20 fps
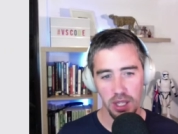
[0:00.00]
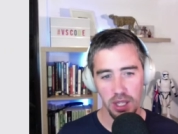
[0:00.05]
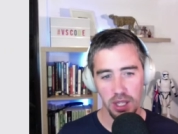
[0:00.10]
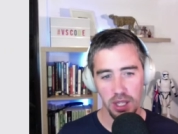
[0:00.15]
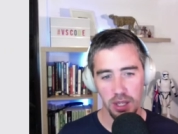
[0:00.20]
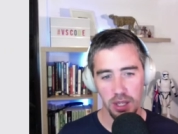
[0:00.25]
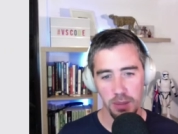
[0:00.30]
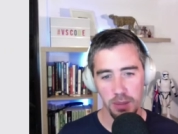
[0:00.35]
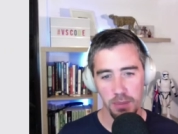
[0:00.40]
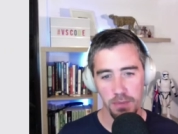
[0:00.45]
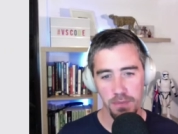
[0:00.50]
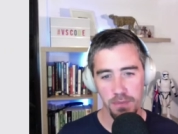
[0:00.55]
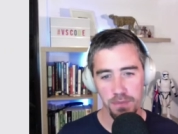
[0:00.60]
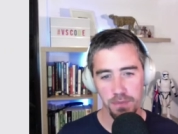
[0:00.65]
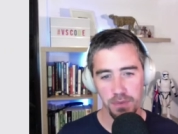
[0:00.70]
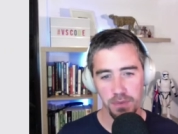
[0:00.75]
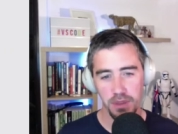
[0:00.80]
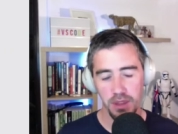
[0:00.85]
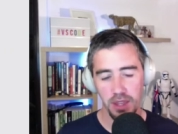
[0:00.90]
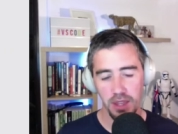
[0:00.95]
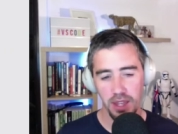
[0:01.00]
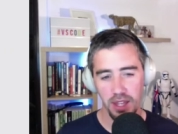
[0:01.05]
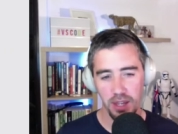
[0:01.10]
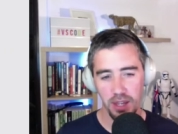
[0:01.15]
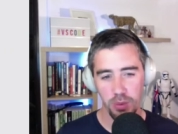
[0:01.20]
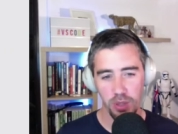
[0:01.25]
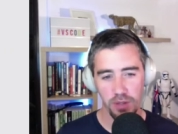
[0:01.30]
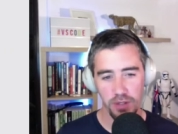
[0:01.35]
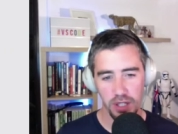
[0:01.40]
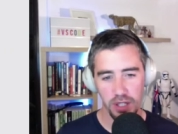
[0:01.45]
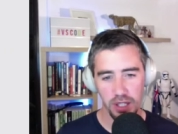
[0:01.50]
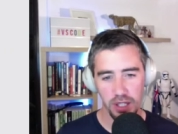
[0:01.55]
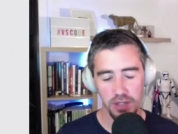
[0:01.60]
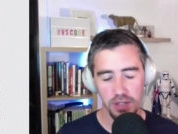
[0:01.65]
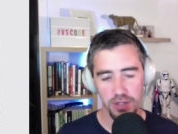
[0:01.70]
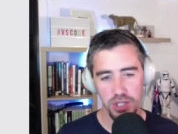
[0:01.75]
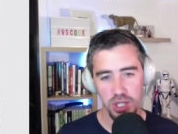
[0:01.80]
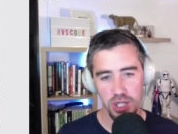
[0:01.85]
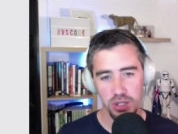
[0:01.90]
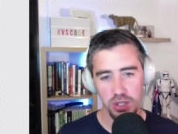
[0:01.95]
Um, however, like
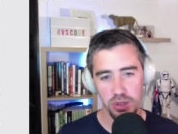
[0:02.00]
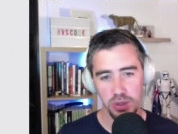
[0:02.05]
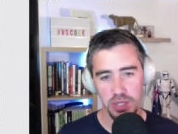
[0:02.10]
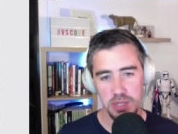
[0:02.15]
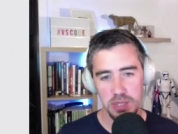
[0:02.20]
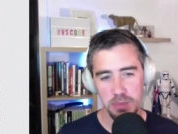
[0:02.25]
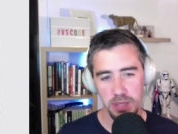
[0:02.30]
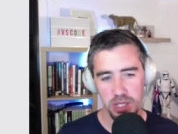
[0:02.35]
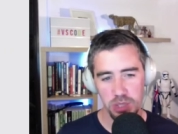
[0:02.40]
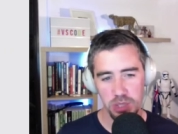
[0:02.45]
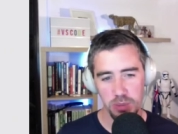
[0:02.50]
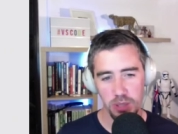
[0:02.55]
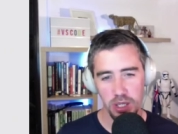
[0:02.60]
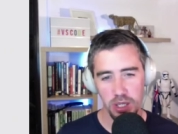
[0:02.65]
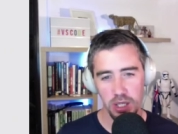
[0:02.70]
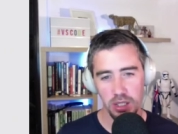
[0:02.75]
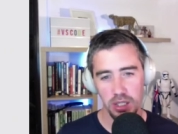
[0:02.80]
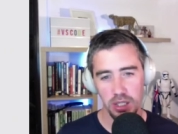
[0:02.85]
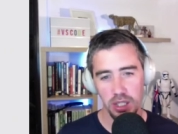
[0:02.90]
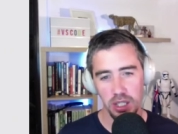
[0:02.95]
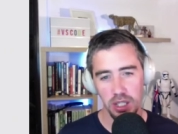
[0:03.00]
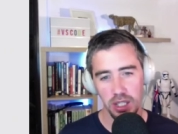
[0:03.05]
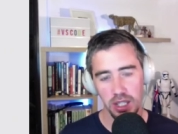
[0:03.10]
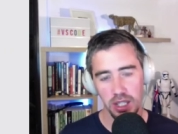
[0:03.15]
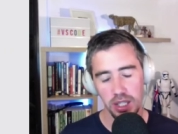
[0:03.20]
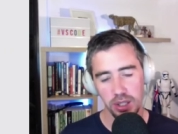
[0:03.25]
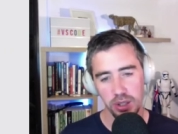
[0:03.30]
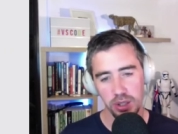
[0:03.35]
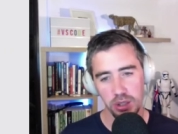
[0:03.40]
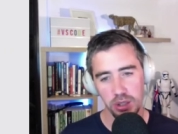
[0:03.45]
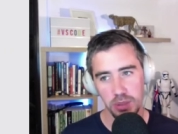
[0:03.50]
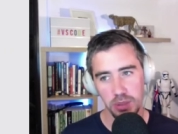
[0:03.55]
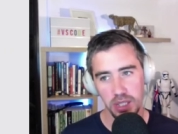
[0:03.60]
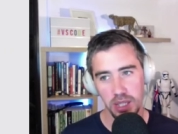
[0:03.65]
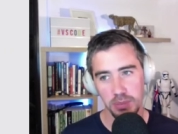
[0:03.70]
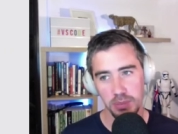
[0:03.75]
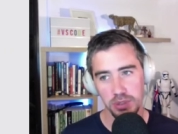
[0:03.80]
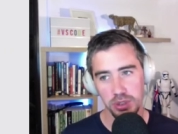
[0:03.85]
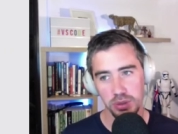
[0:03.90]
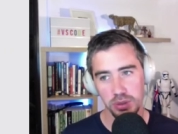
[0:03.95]
I've shown you in this benchmark, it could be
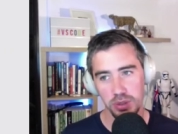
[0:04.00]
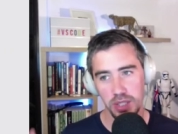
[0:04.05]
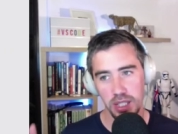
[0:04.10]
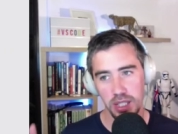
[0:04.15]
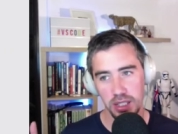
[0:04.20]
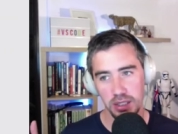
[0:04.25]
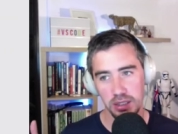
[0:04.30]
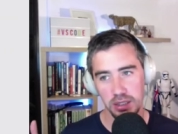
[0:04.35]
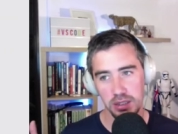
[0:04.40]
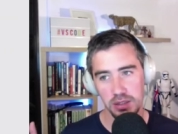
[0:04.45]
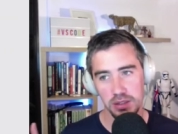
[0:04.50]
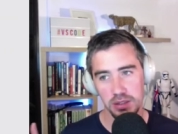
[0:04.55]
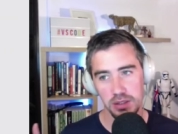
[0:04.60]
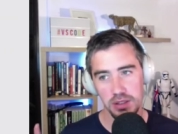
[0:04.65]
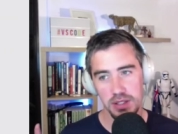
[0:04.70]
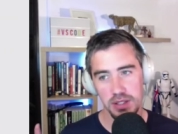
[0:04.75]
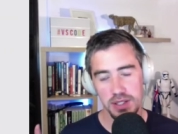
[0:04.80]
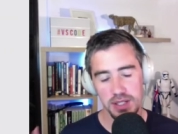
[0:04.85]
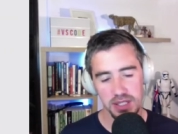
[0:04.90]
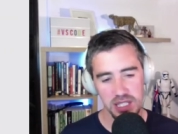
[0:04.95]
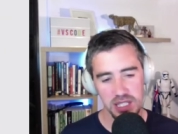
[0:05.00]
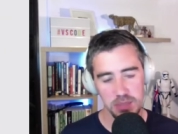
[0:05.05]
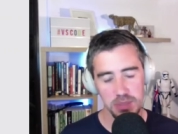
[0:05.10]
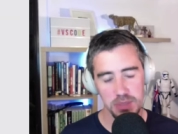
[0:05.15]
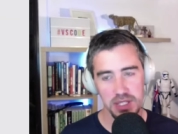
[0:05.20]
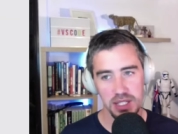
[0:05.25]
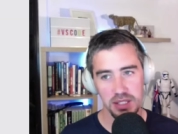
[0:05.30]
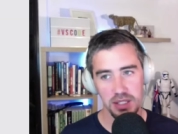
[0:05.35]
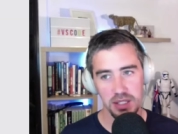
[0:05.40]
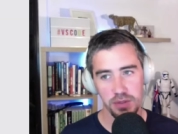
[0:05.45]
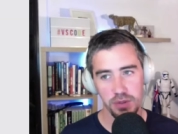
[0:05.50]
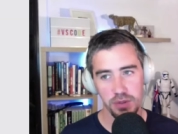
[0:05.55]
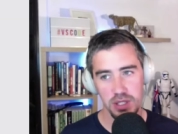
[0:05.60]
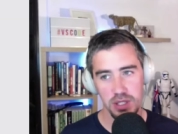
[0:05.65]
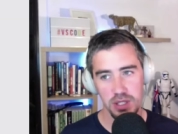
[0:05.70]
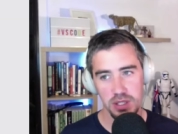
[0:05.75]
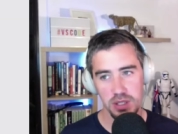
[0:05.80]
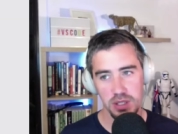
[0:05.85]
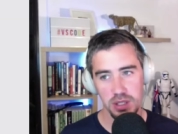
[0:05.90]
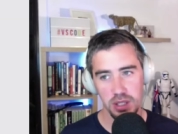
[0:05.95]
up to a 60%
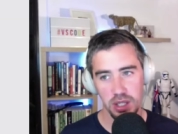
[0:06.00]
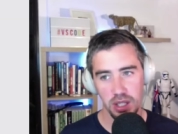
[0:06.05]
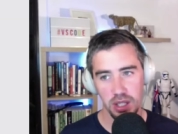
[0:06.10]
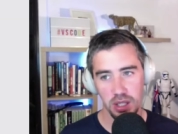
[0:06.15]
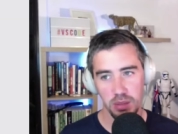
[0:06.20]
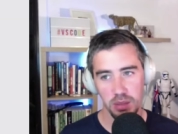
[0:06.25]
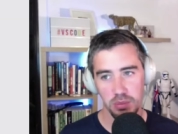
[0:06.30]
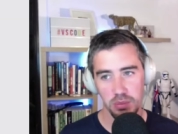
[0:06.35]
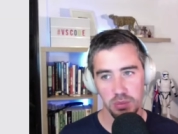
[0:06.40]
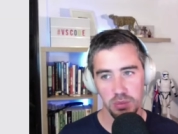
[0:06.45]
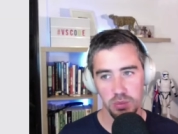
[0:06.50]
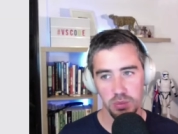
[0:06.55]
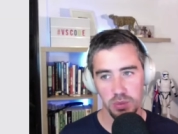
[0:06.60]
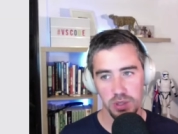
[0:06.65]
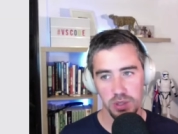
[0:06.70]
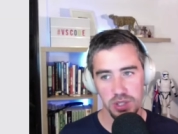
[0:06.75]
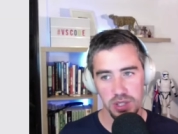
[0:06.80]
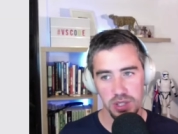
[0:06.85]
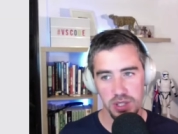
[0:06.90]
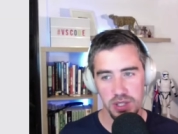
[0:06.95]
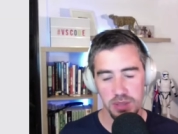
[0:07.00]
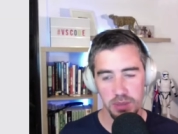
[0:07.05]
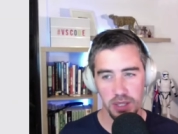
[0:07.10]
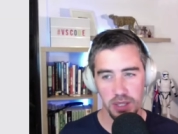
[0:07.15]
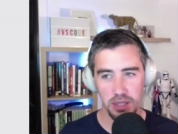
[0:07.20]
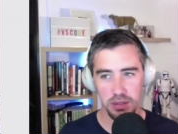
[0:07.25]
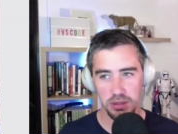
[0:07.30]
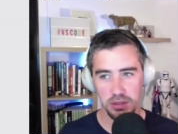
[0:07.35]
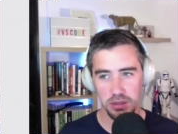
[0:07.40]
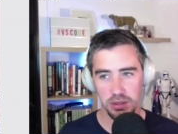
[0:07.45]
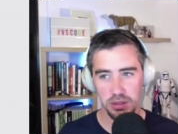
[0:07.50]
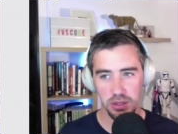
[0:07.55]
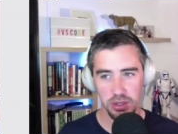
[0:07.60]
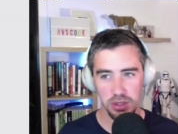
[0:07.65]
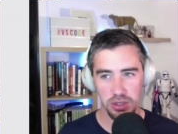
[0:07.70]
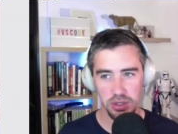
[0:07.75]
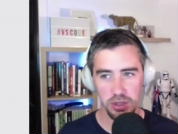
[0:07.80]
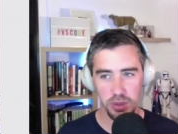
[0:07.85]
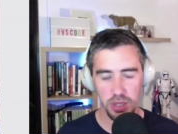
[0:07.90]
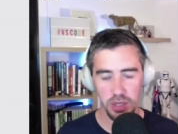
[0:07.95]
difference, um, which is about
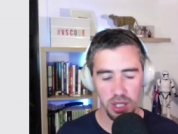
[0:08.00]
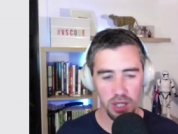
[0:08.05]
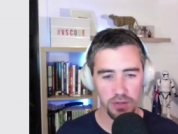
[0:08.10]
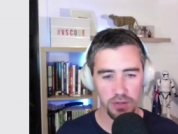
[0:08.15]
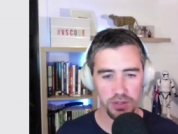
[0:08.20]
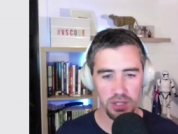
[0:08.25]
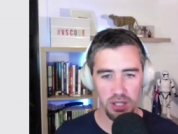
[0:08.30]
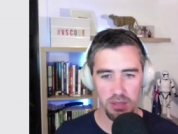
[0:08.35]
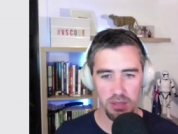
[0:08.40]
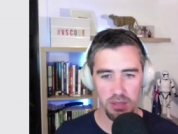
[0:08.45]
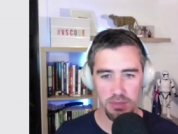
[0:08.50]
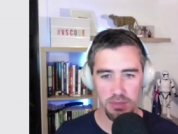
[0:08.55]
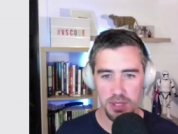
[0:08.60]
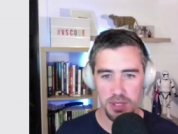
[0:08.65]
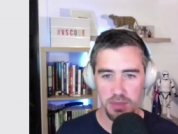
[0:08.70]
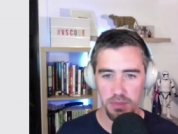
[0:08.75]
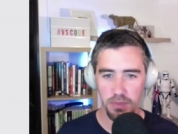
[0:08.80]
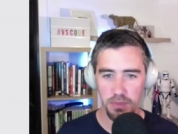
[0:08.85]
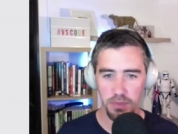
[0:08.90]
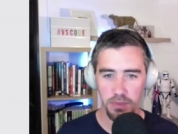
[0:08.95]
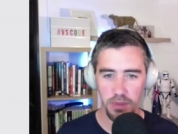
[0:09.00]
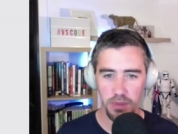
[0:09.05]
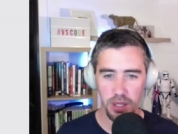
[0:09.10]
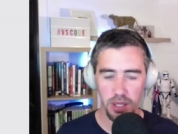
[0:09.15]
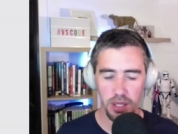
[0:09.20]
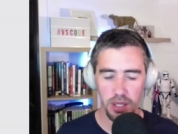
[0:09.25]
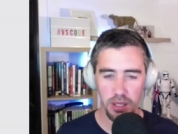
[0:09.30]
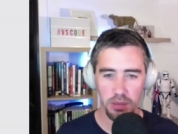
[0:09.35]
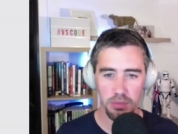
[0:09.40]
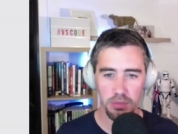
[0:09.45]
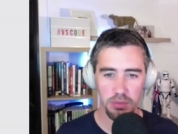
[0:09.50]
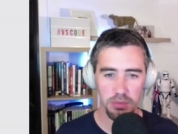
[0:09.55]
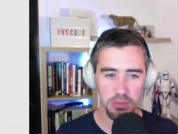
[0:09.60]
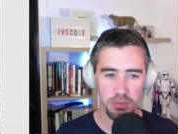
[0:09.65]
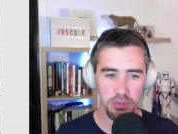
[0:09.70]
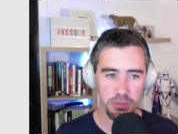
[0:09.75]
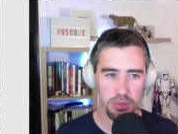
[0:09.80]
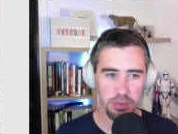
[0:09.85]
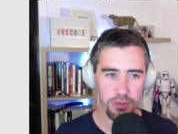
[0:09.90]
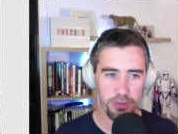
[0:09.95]
two and a half times um,
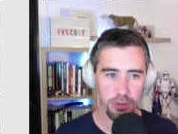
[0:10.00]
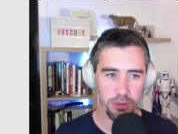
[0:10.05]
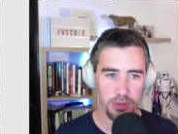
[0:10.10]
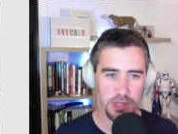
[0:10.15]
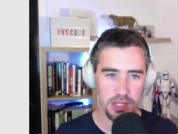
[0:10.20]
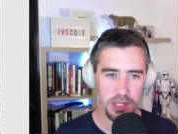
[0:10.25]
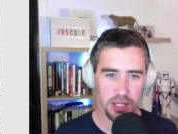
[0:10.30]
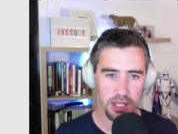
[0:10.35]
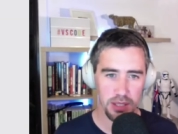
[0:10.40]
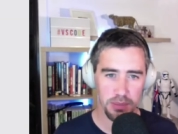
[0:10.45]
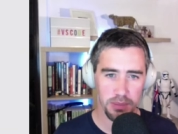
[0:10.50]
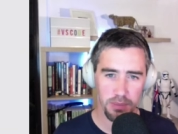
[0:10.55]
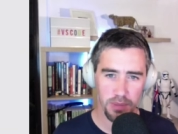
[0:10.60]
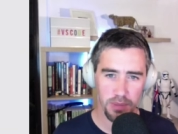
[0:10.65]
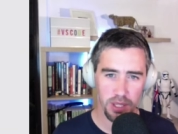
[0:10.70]
performance gain.